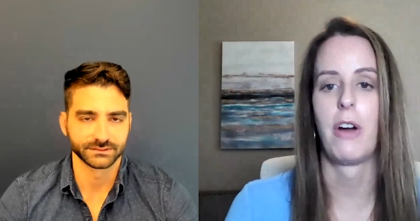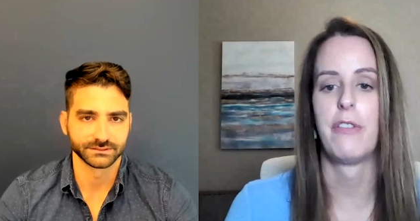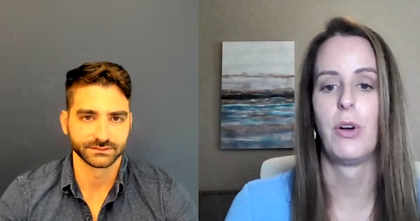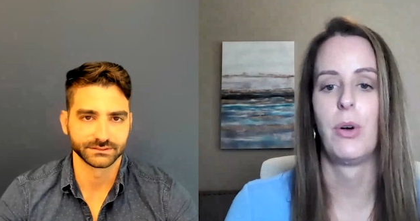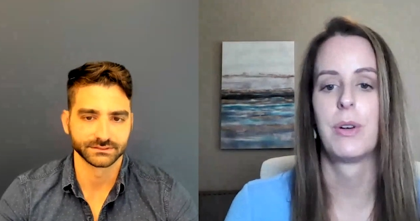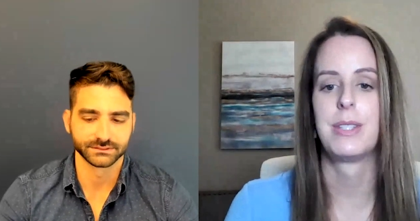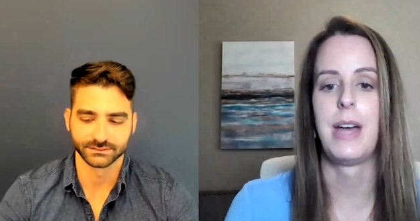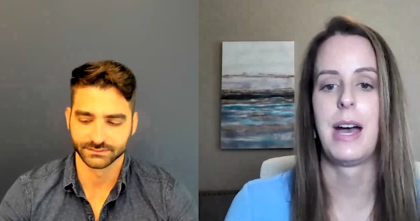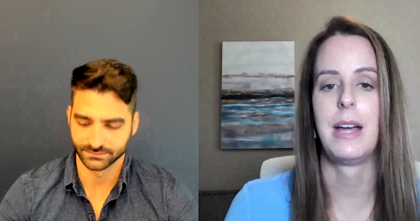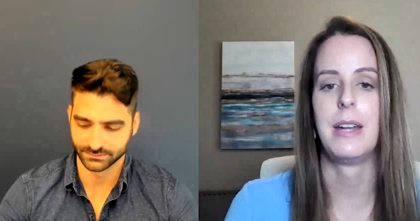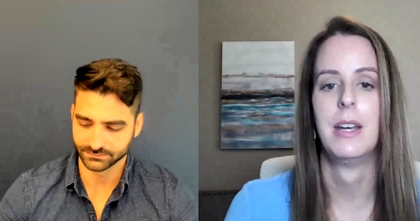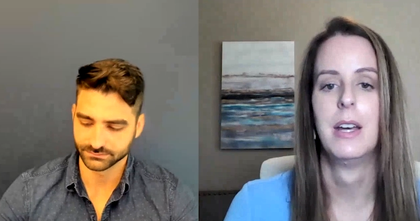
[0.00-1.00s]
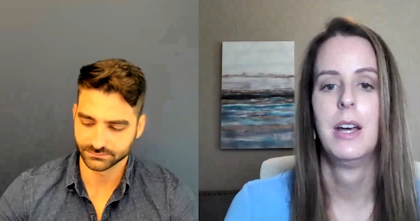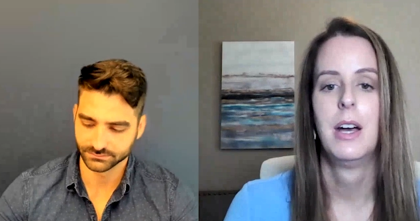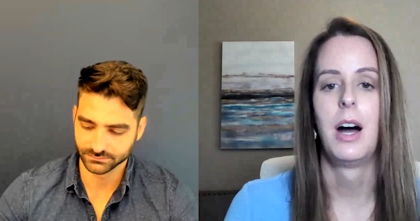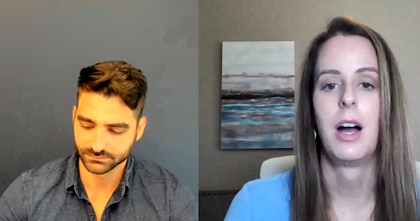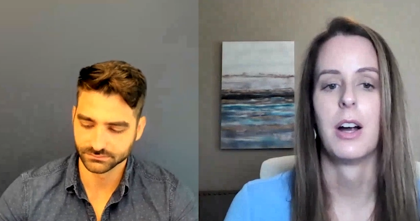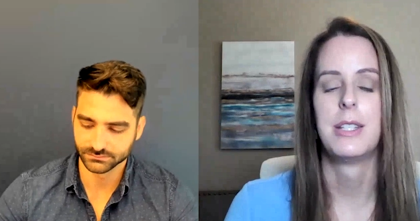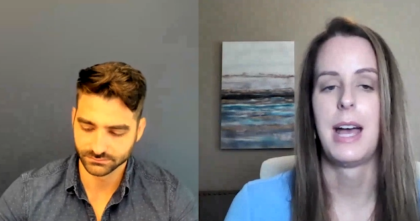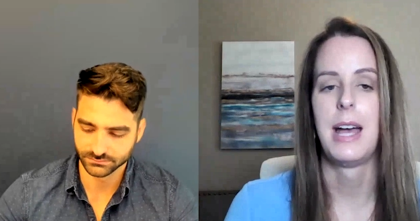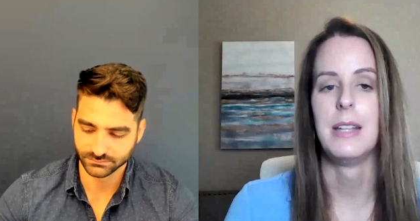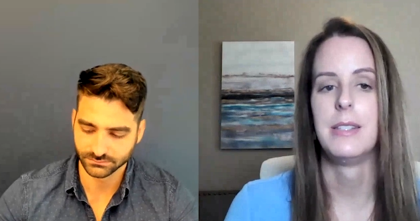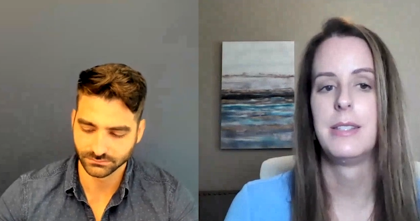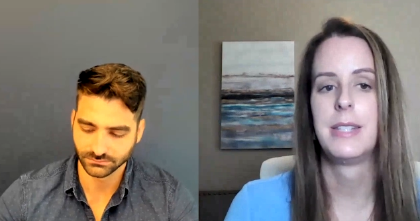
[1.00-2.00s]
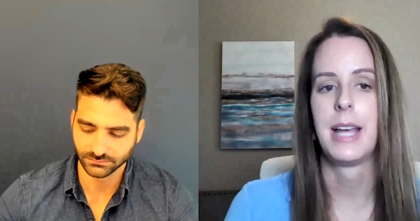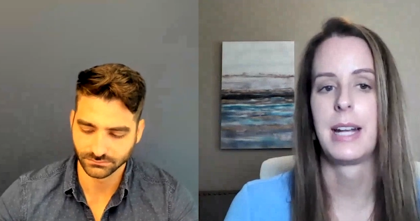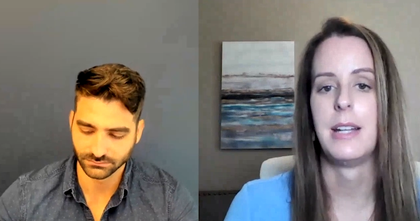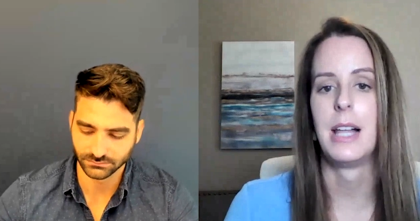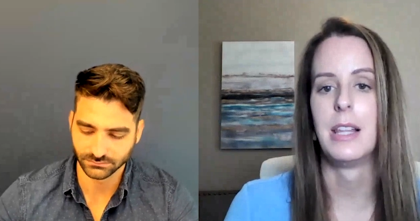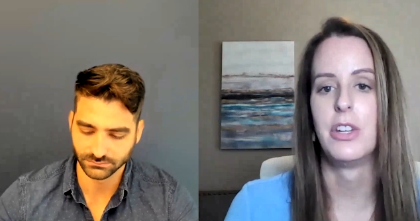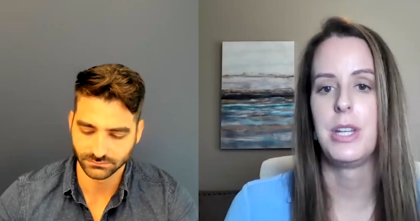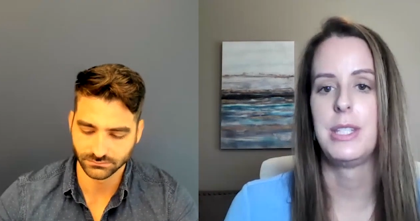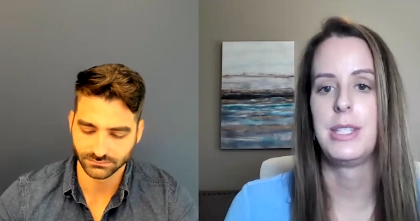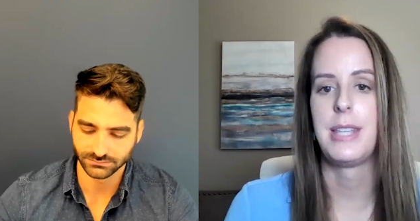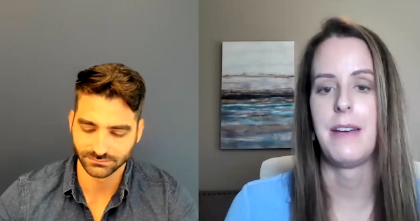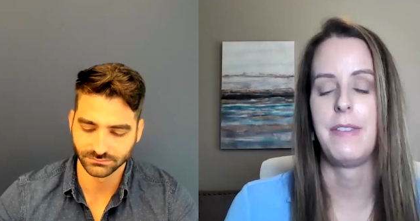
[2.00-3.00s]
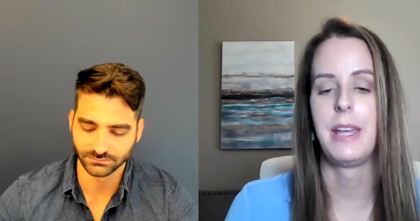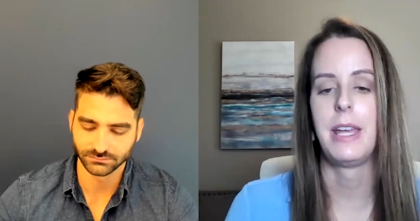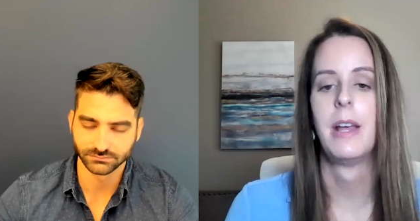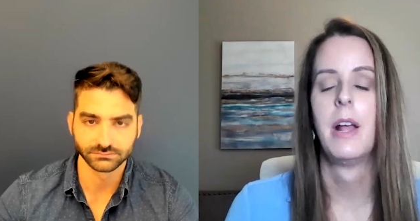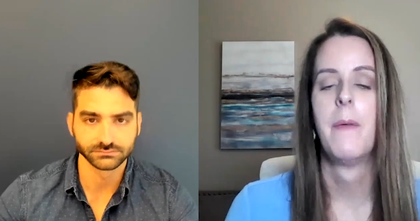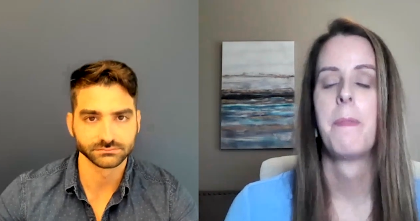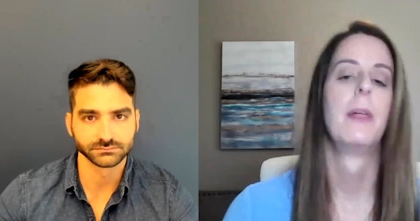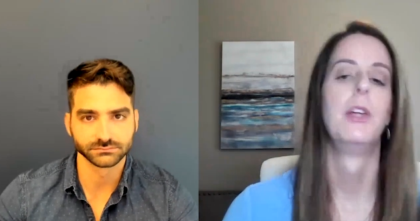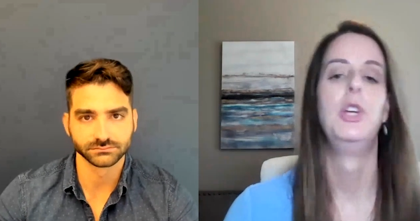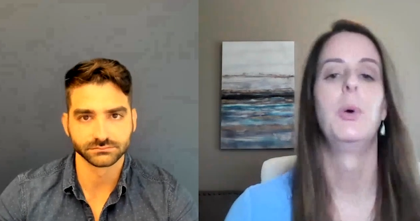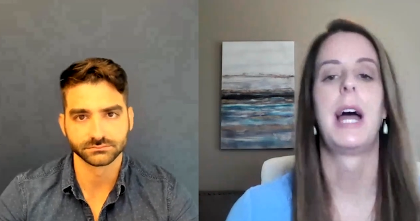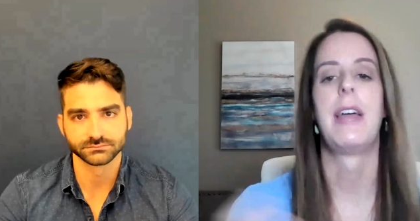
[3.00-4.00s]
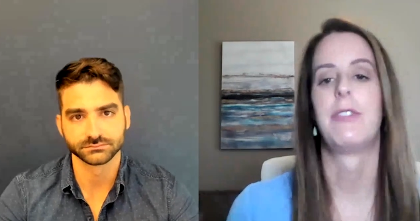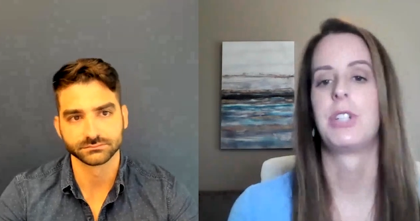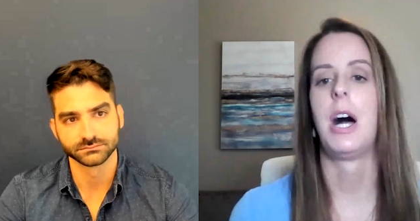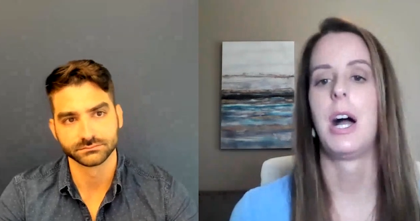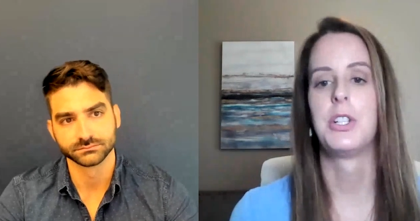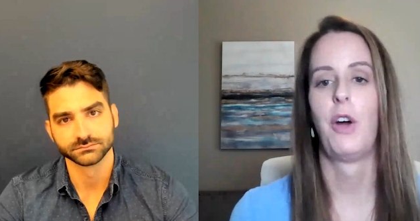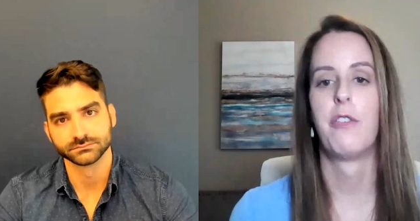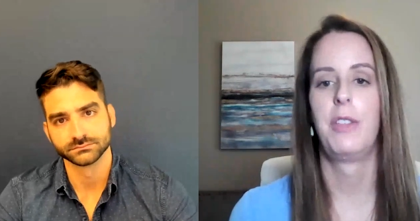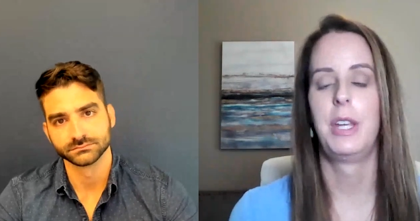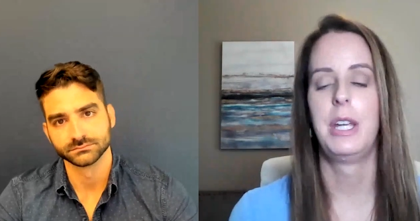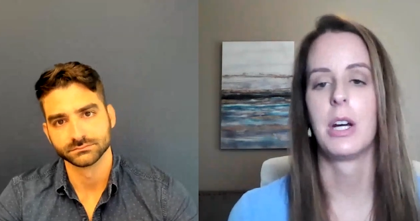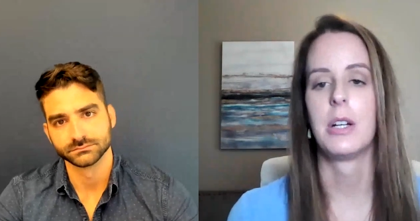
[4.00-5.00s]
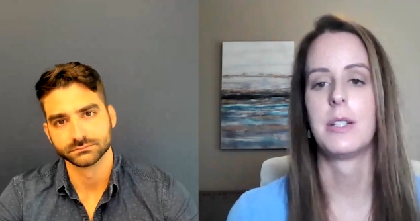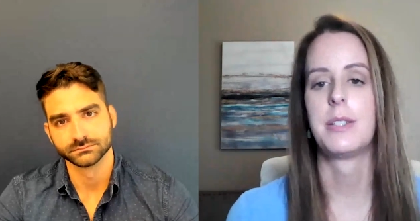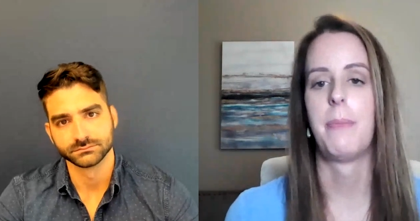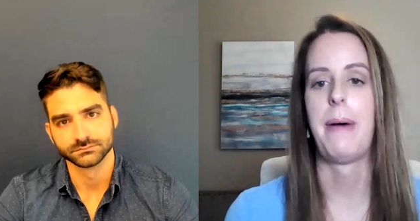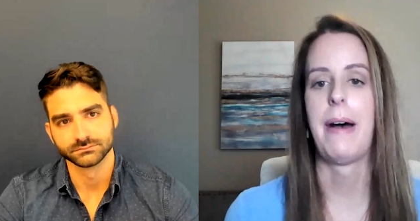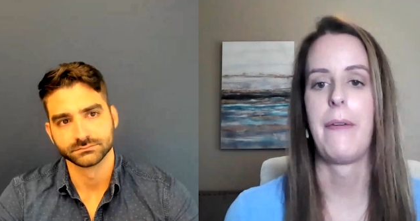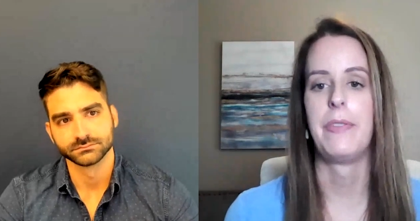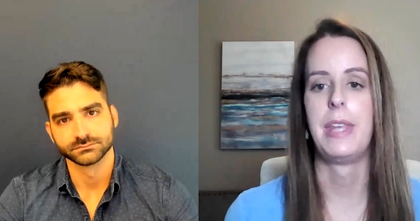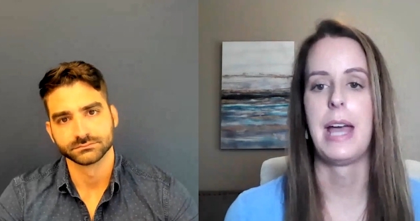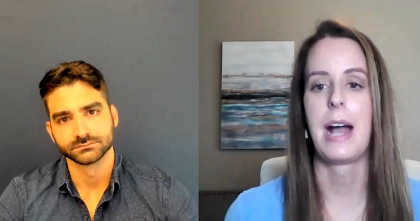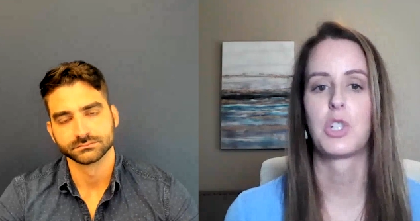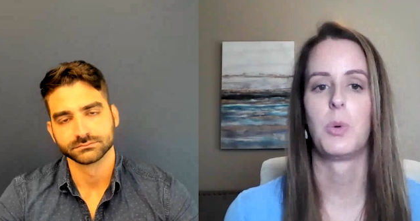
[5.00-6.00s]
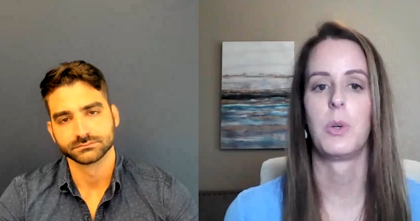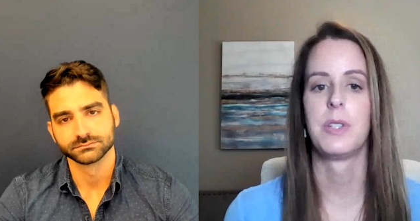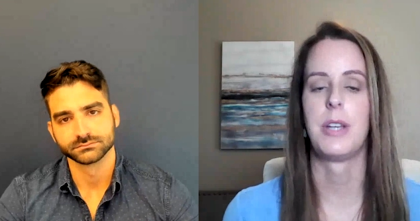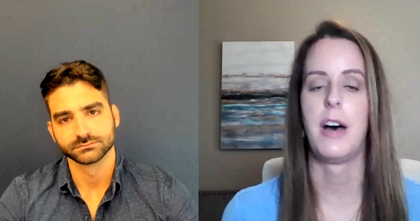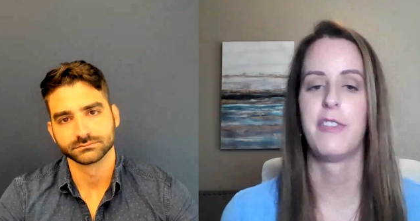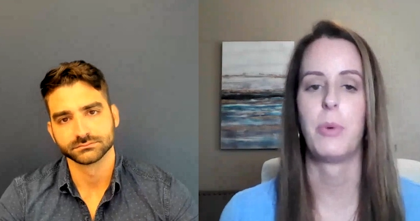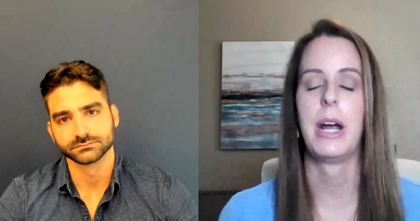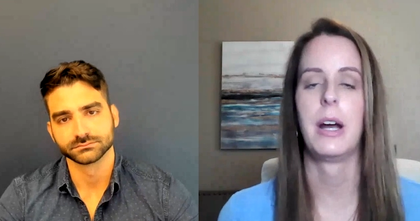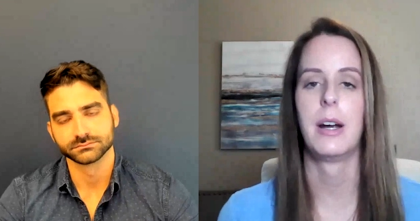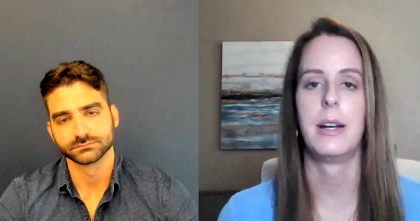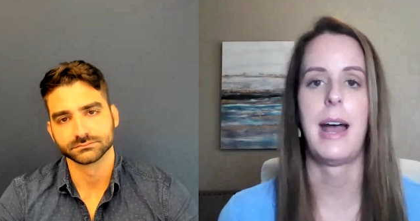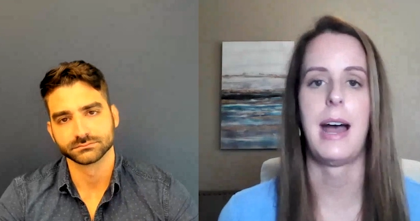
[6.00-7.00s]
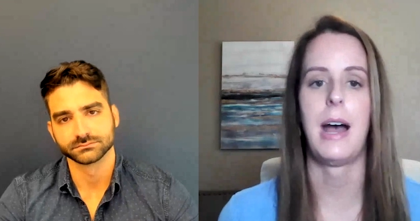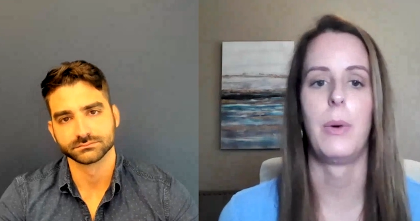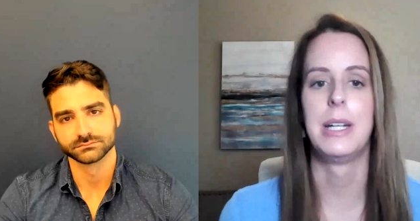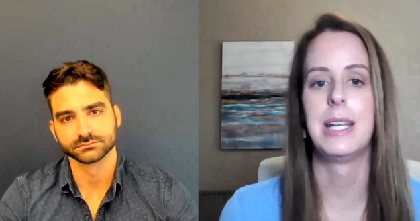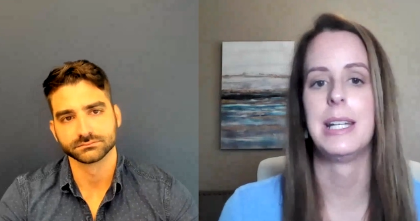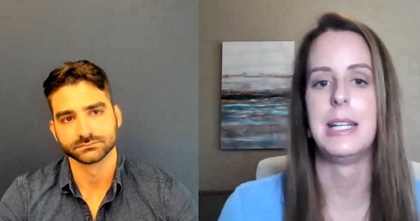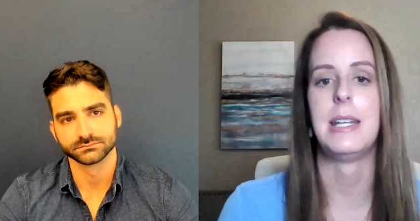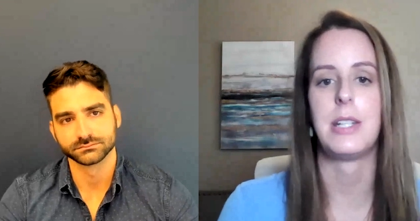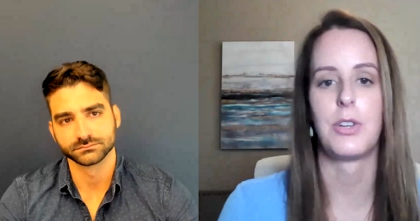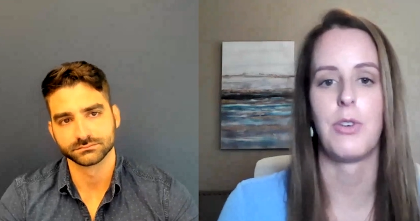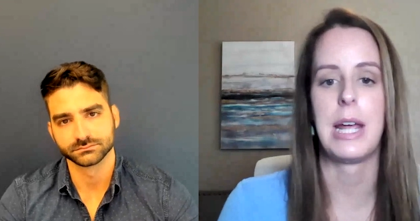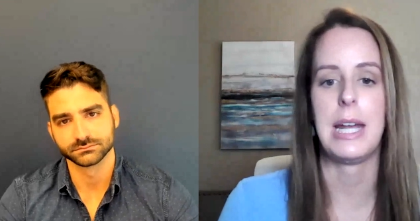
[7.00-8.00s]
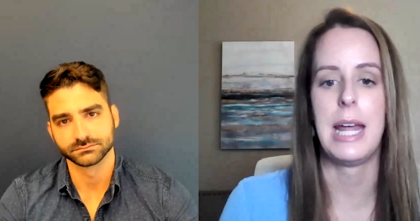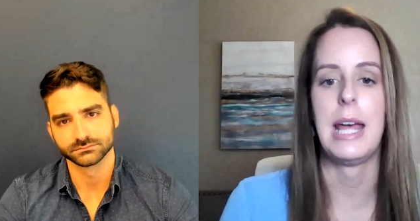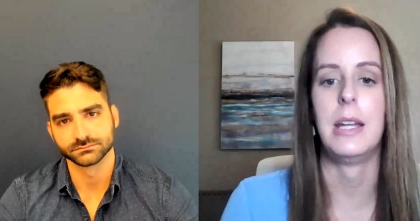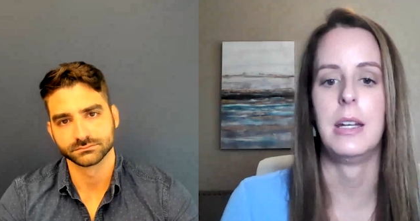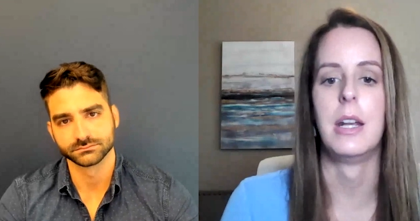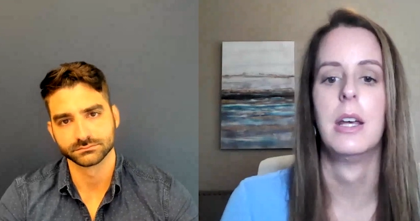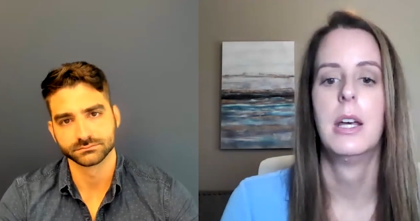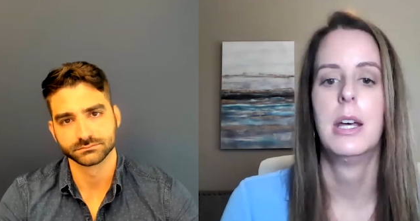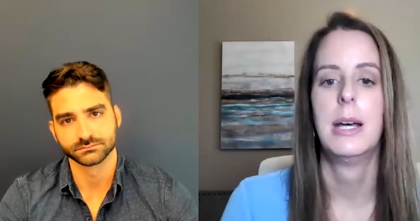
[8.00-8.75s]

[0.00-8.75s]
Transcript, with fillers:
Speaker 1: our folks that aren't as technology savvy, you and I have talked over the years about the actual software and how it can integrate in